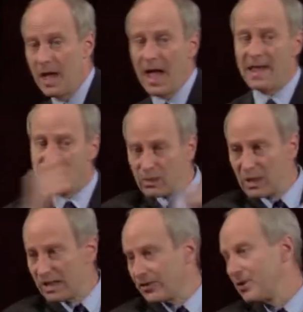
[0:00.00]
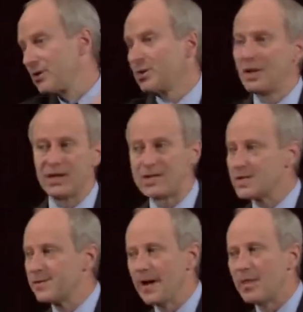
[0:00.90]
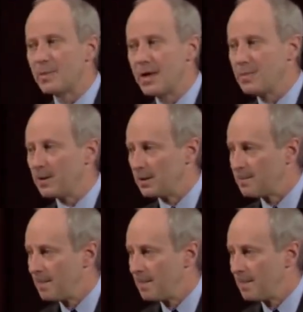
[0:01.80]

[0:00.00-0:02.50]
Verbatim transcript: And then we listen to the reasons of other people.